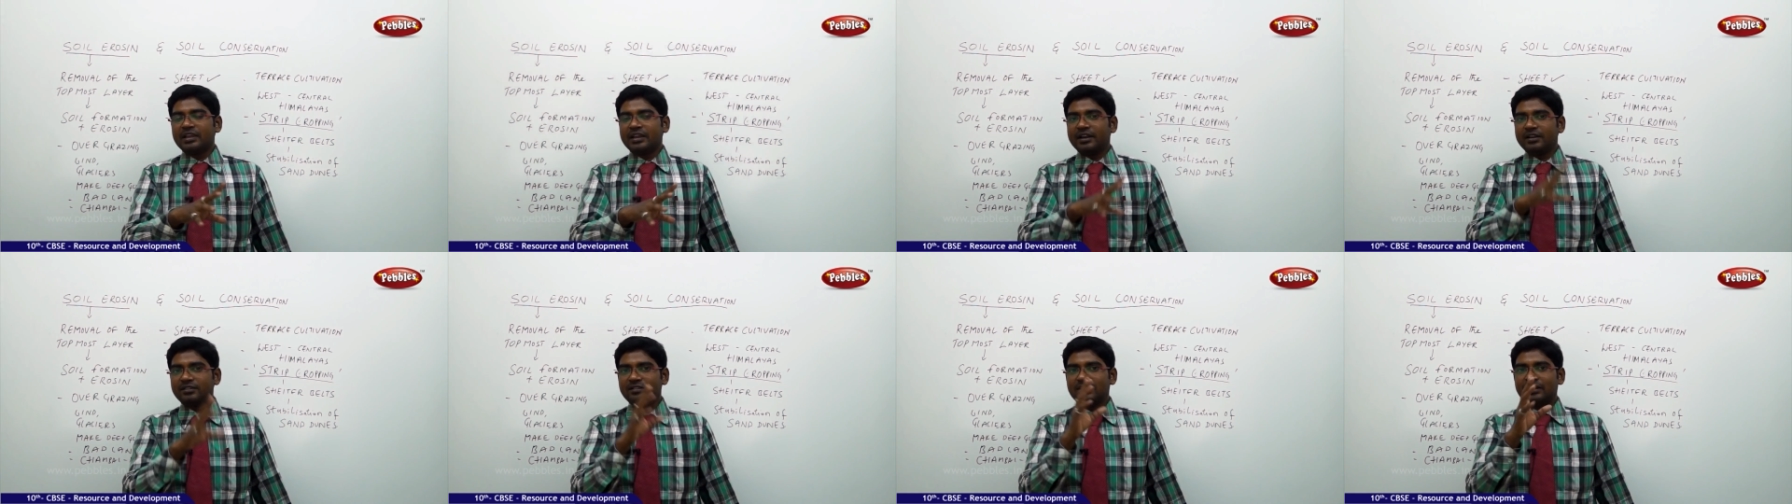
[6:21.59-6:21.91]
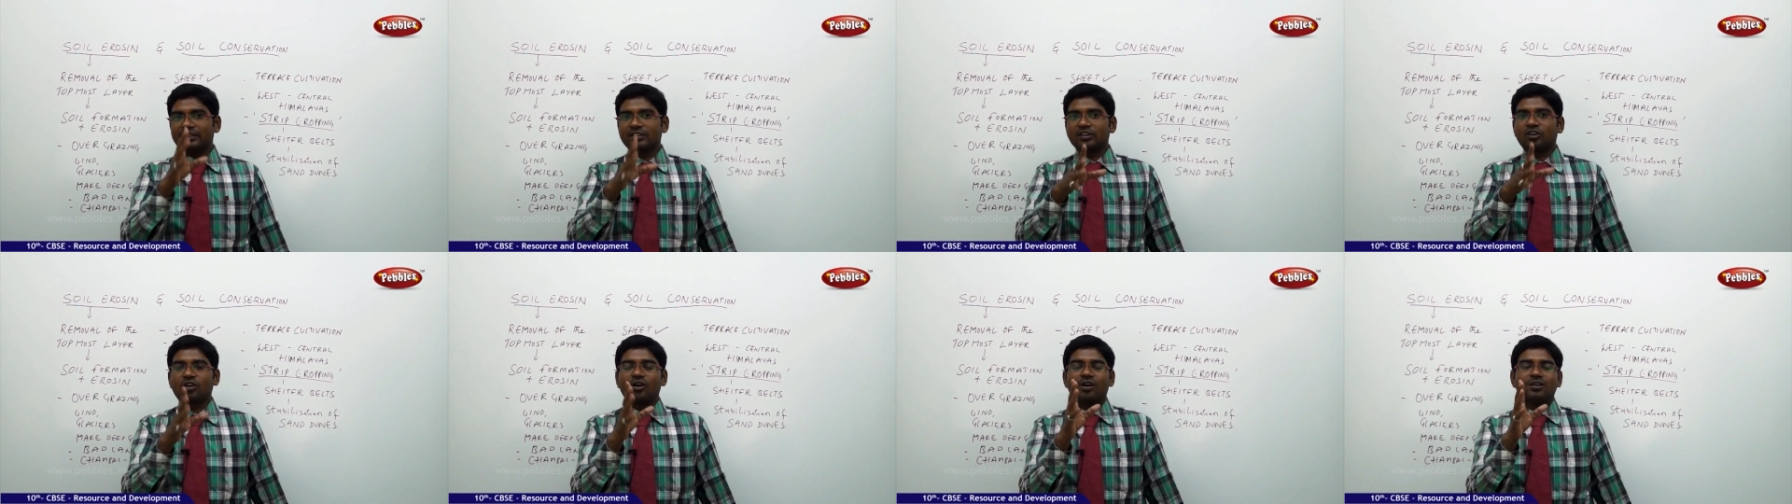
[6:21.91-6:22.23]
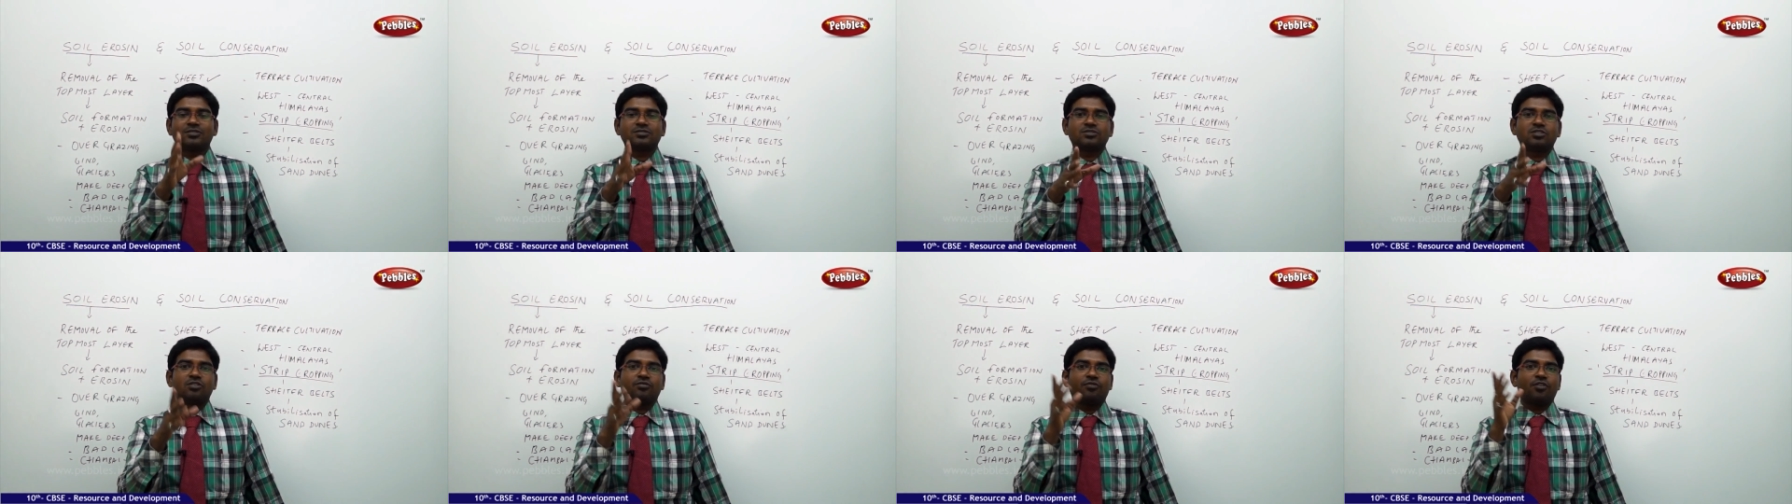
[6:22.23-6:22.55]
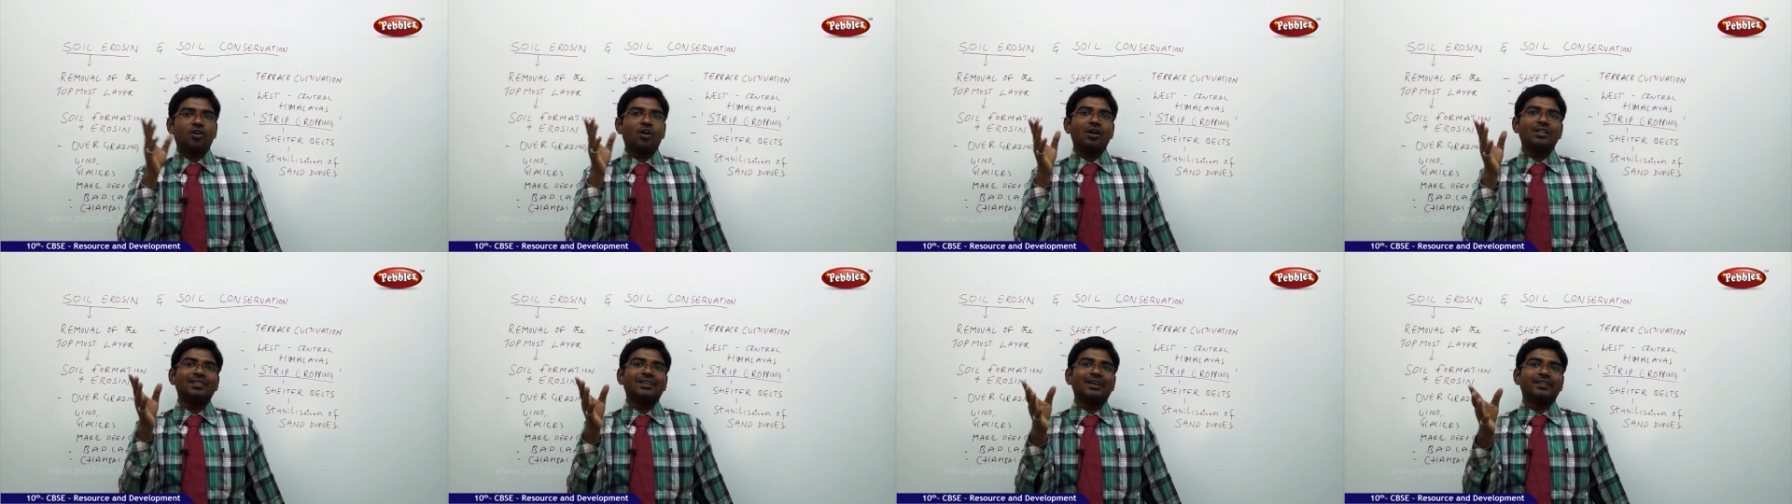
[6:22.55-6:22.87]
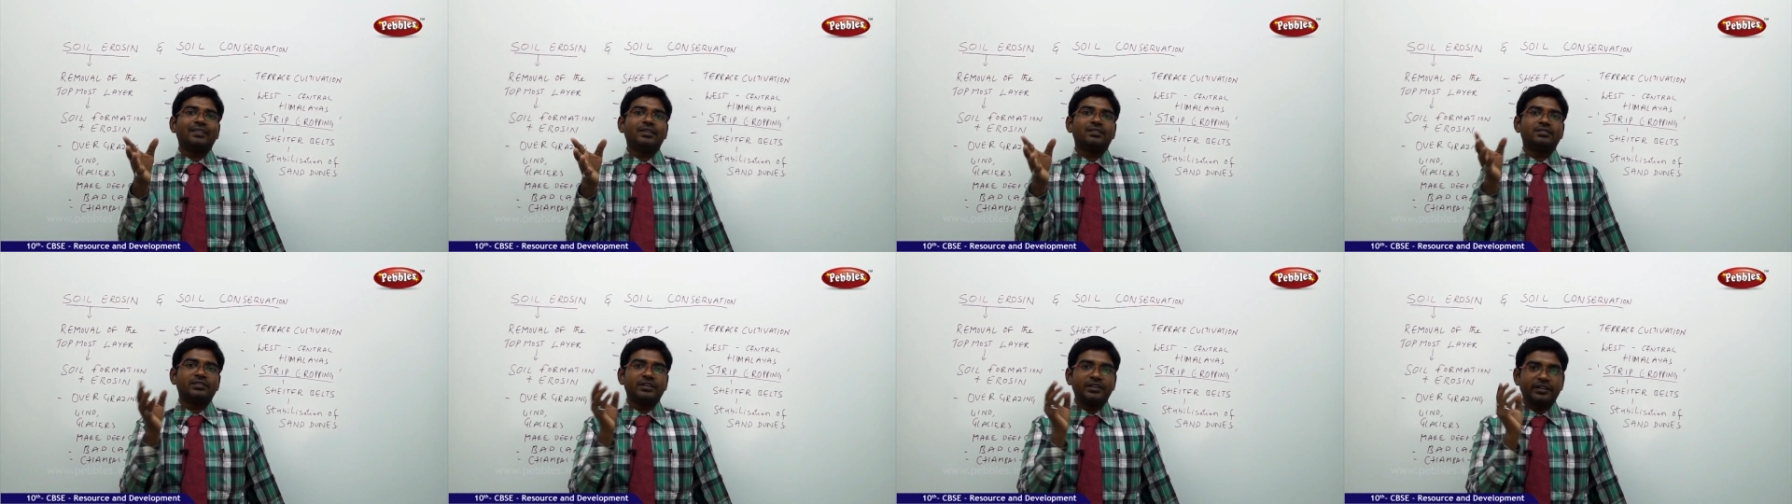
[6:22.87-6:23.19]
it is at the cost of all the
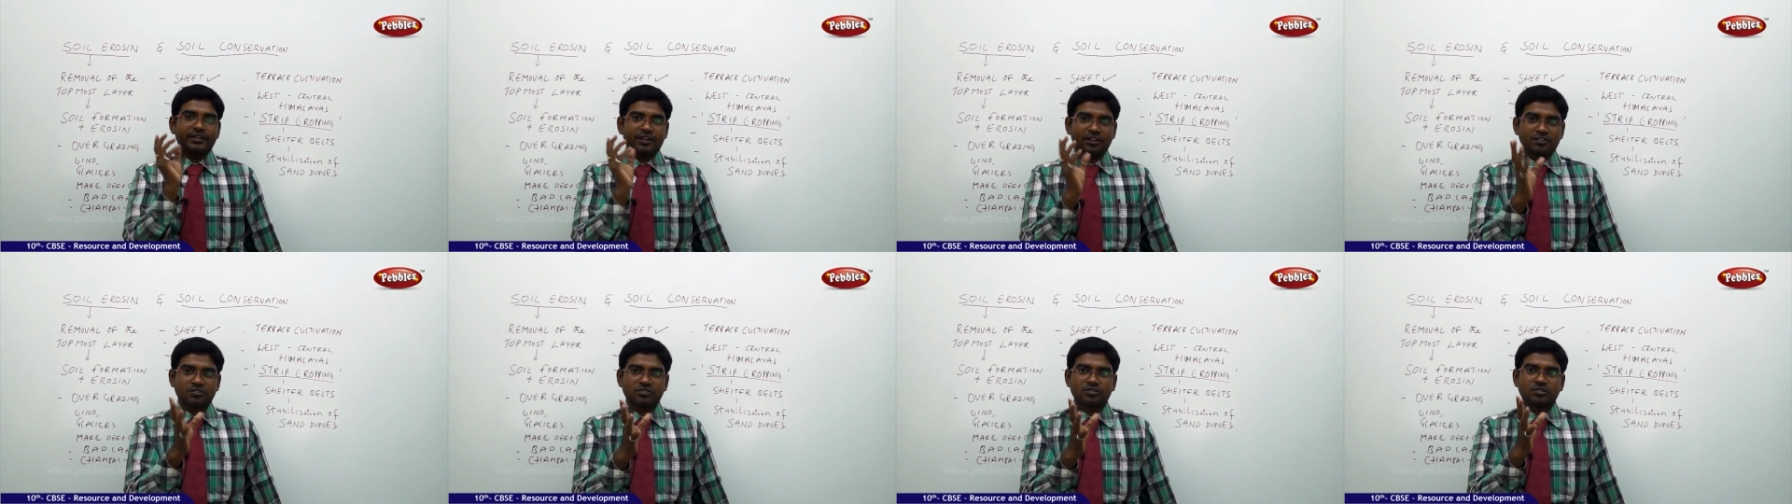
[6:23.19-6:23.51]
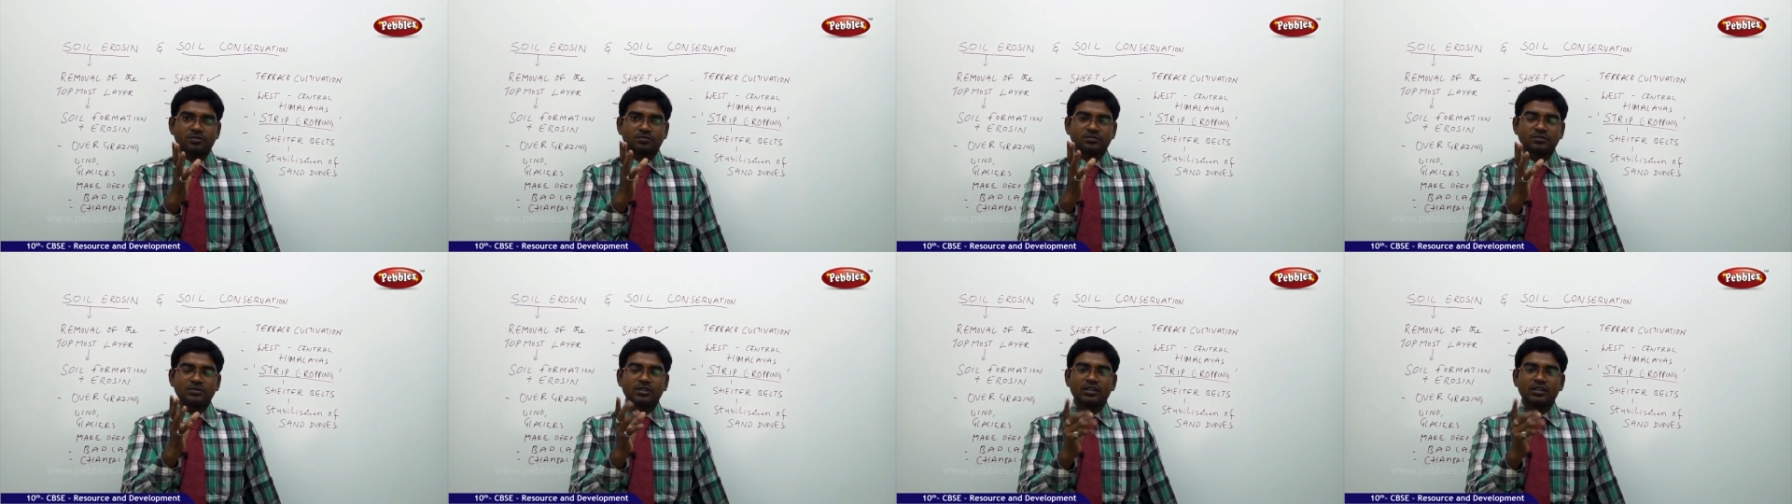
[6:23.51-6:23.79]
others interest